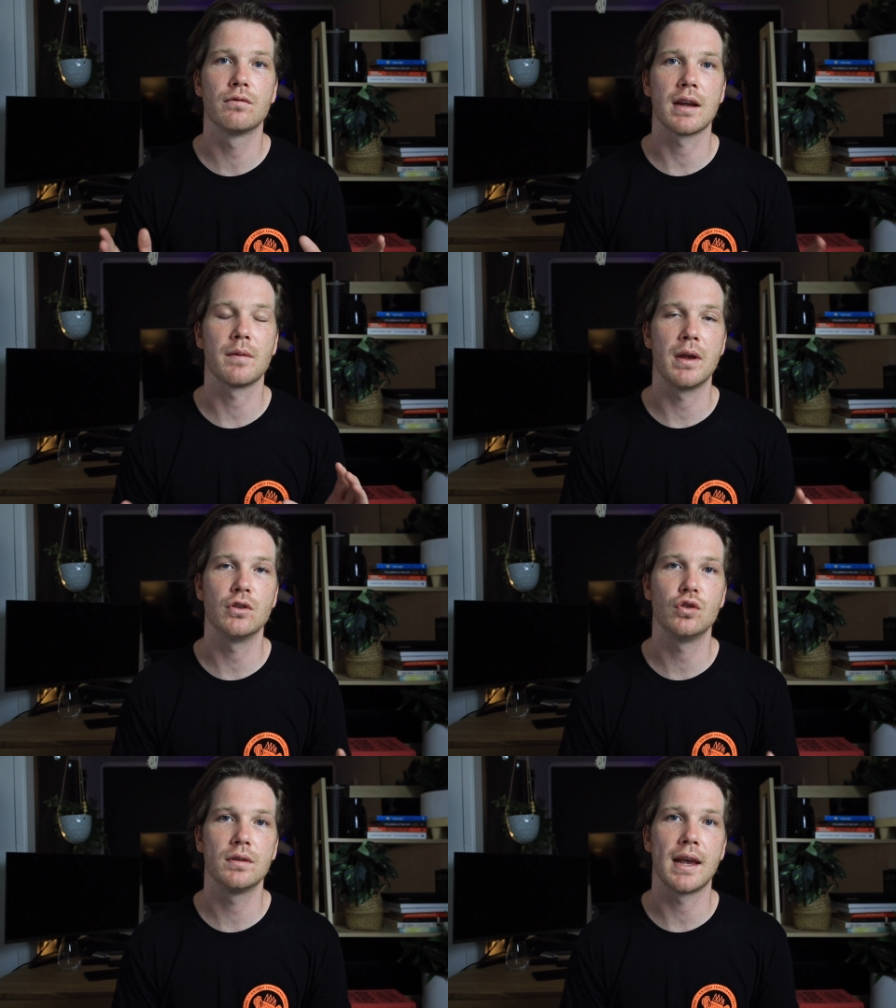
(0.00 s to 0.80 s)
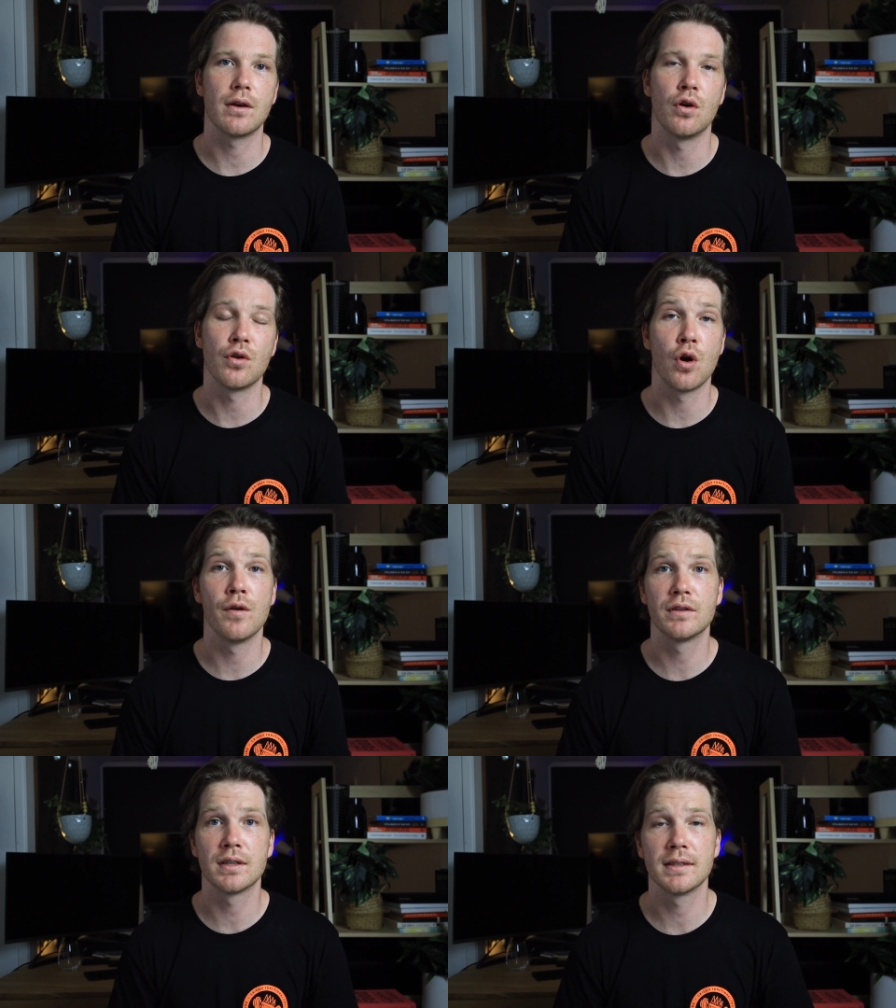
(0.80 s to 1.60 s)
recommend you get on
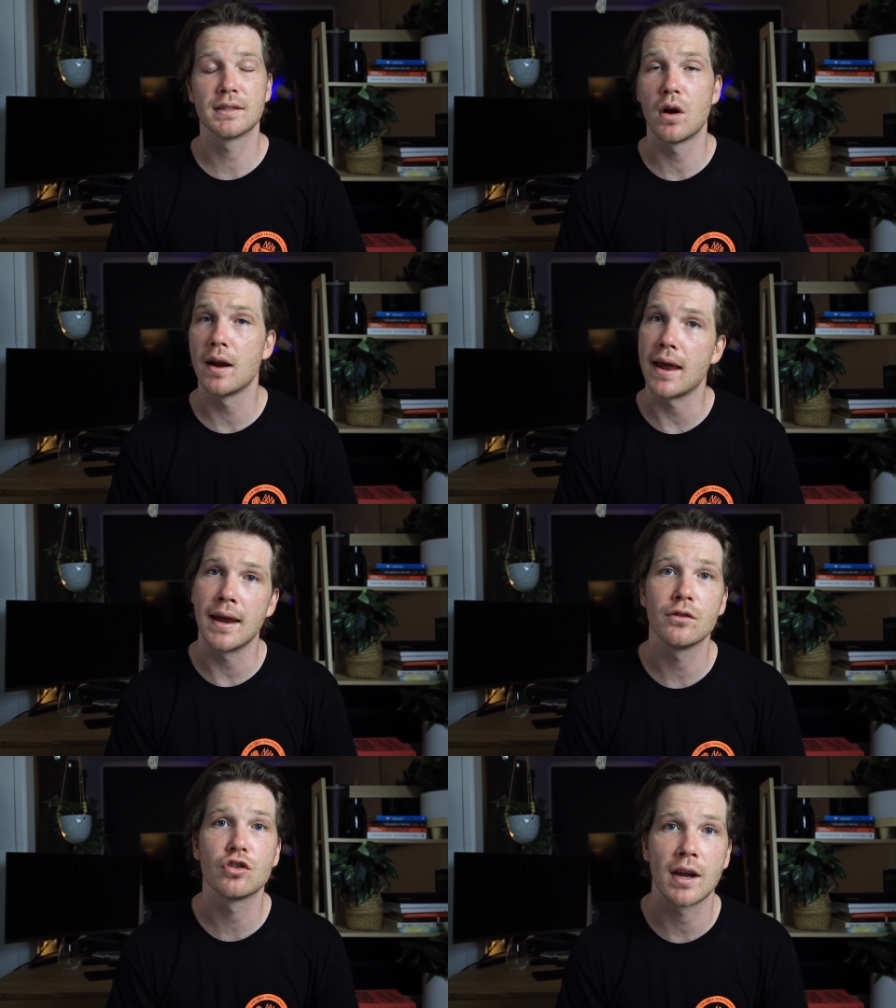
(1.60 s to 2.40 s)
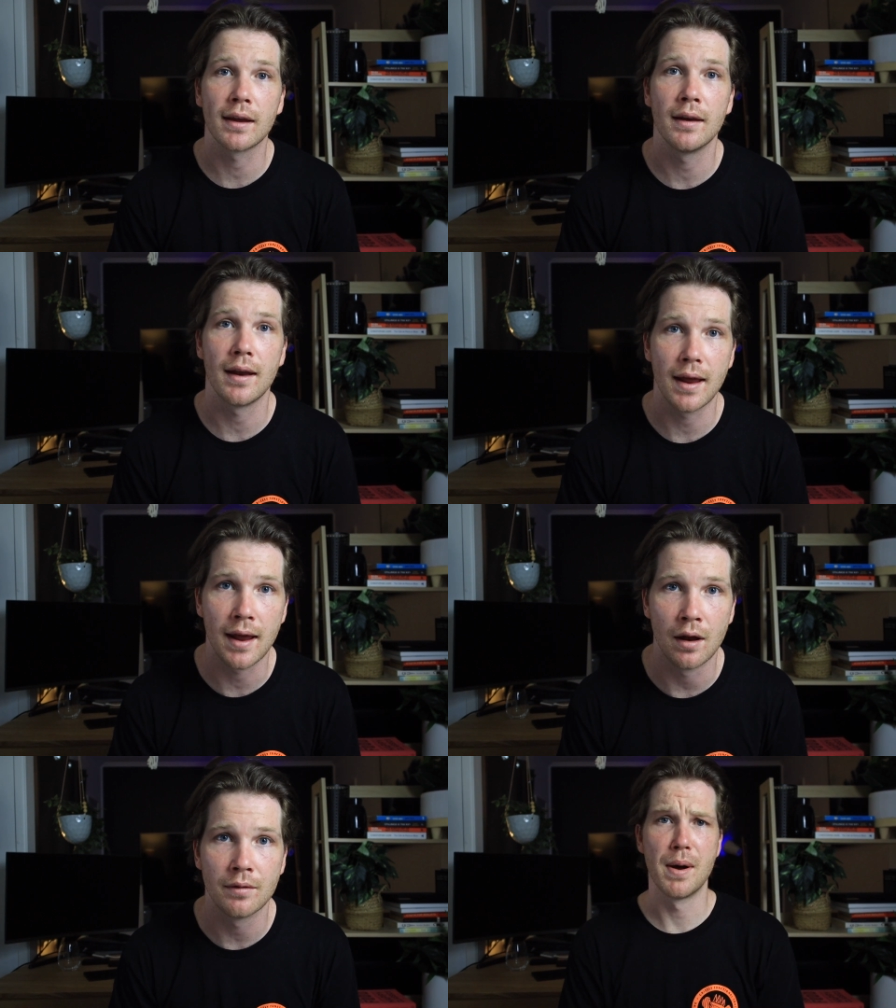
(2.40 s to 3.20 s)
over to the site and check it out.